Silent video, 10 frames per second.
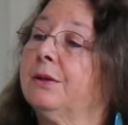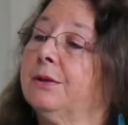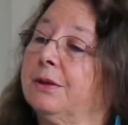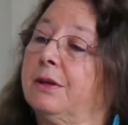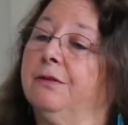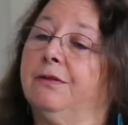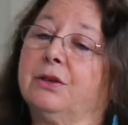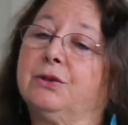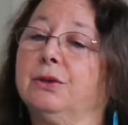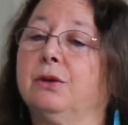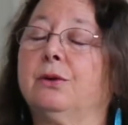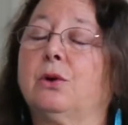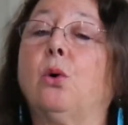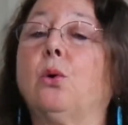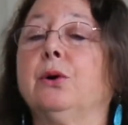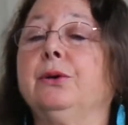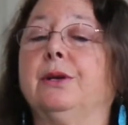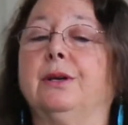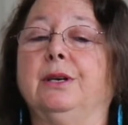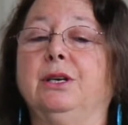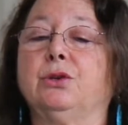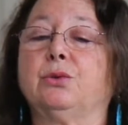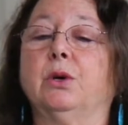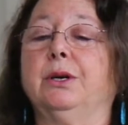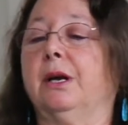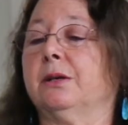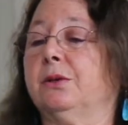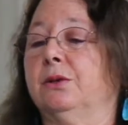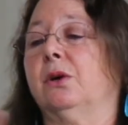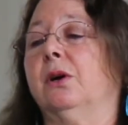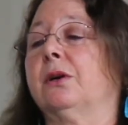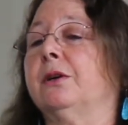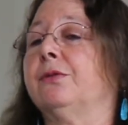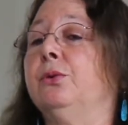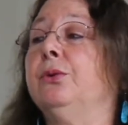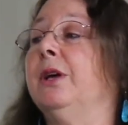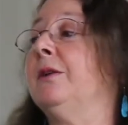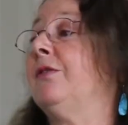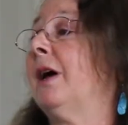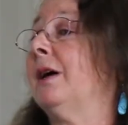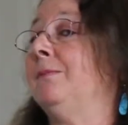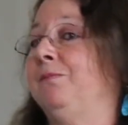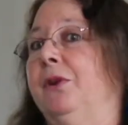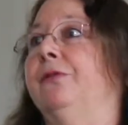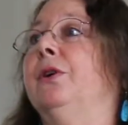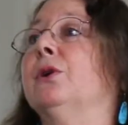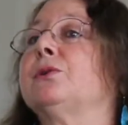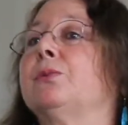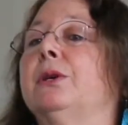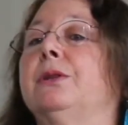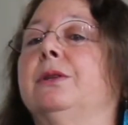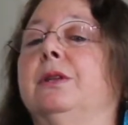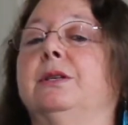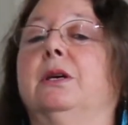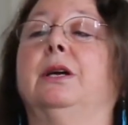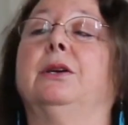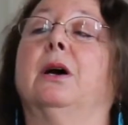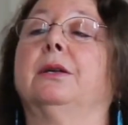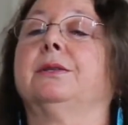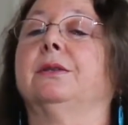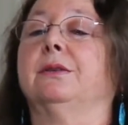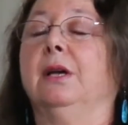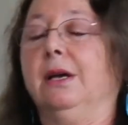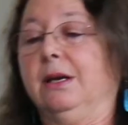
There's a confession cord, and each one has to talk of who they've had affairs with, and they tie knots and